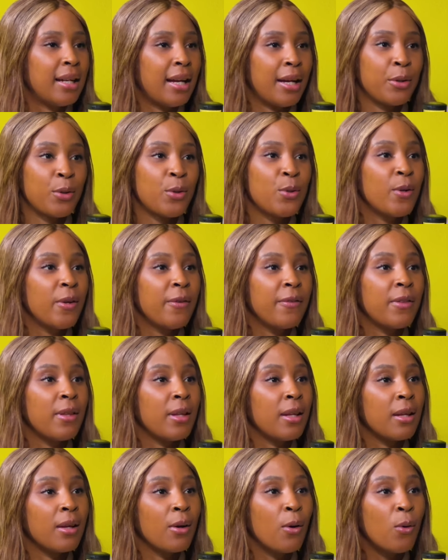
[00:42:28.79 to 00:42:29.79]
i don't know if
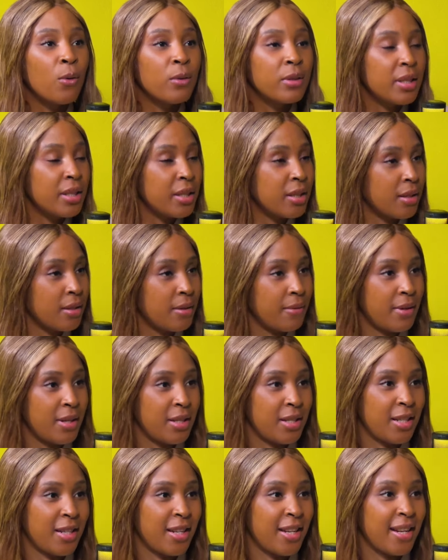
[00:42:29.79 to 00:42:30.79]
the older
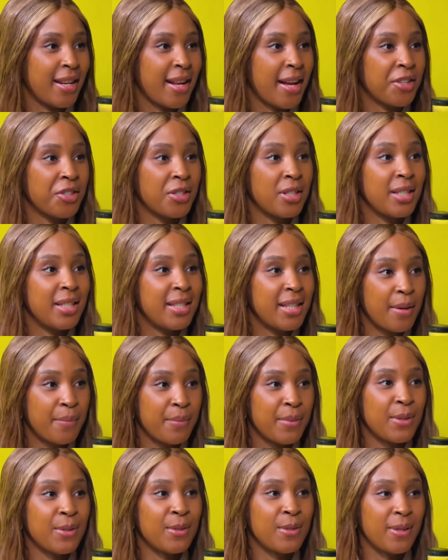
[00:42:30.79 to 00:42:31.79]
generation can actually tap
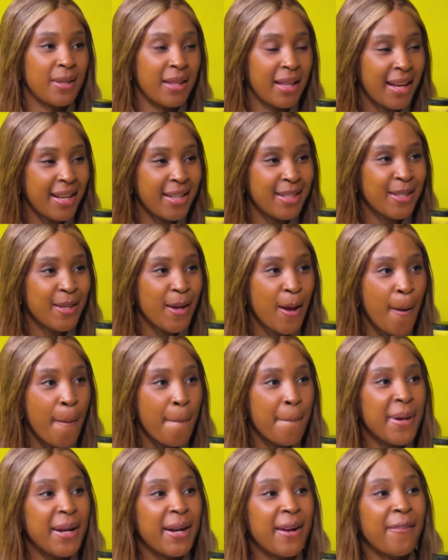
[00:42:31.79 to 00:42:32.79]
into that
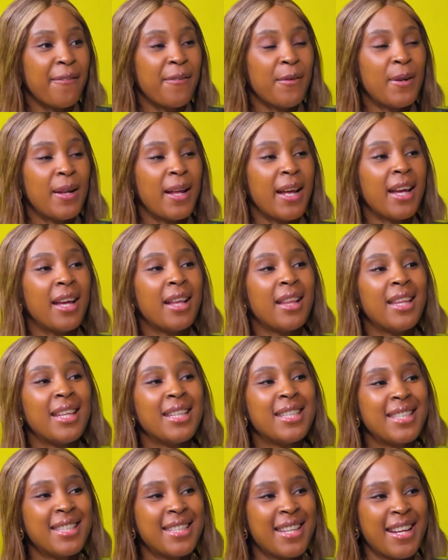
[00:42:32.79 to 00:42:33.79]
but i feel like
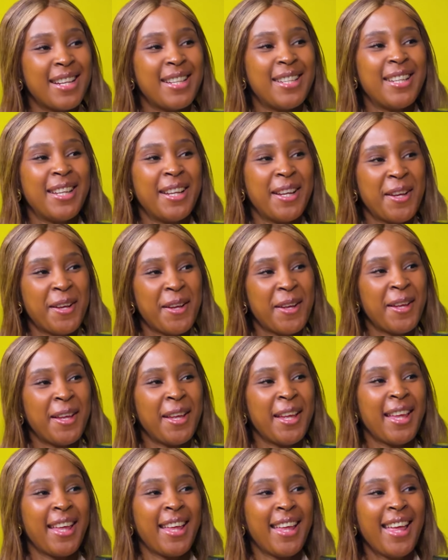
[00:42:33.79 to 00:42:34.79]
let's start
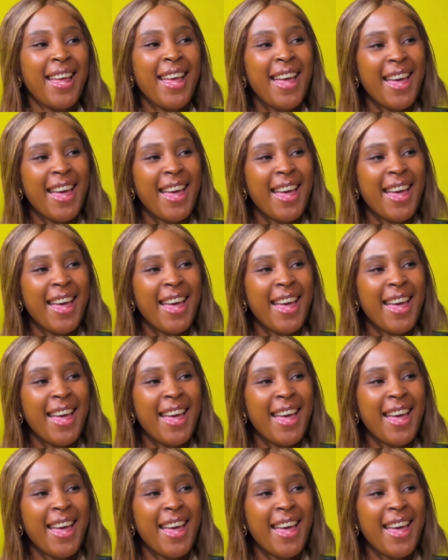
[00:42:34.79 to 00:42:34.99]
at